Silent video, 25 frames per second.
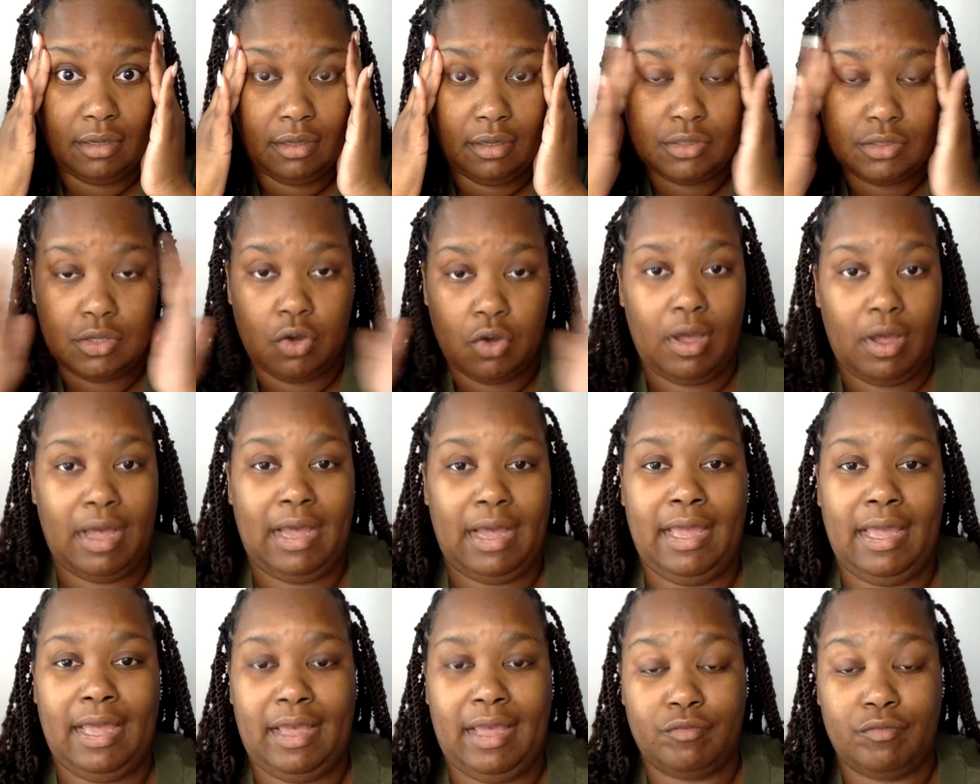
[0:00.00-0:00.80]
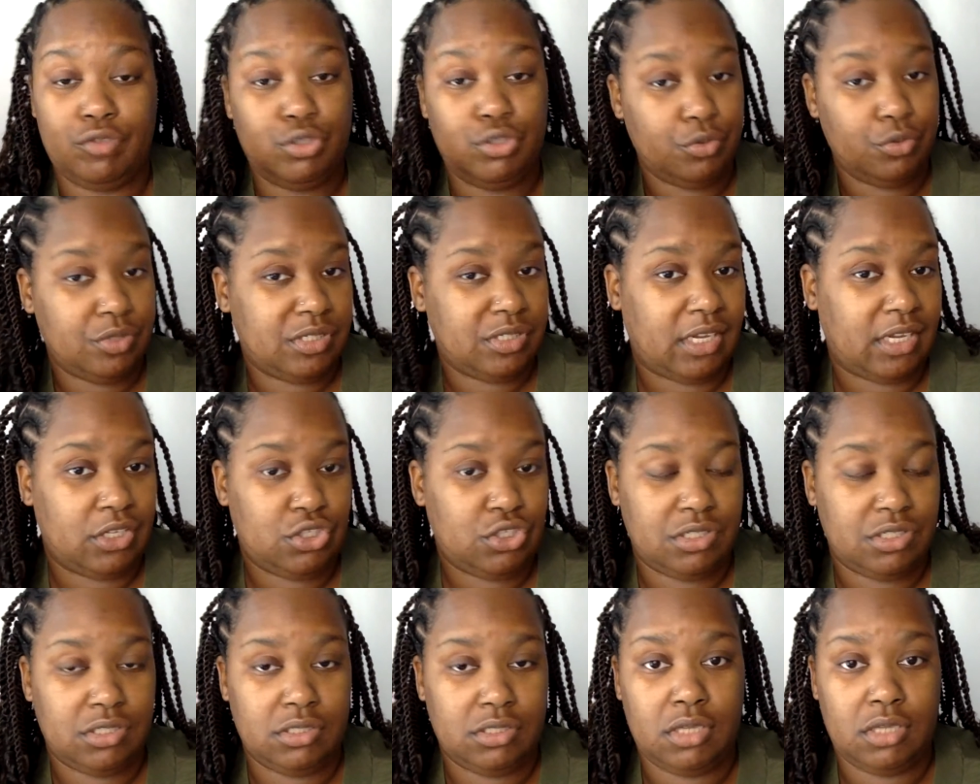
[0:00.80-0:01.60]
So I have two
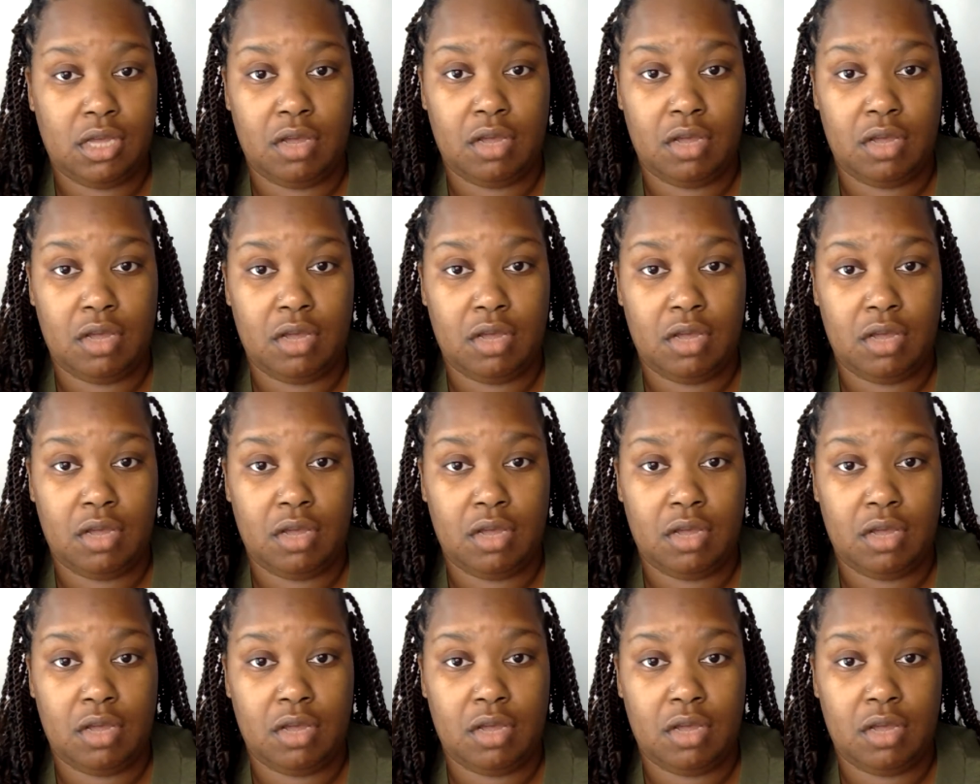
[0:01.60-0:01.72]
sections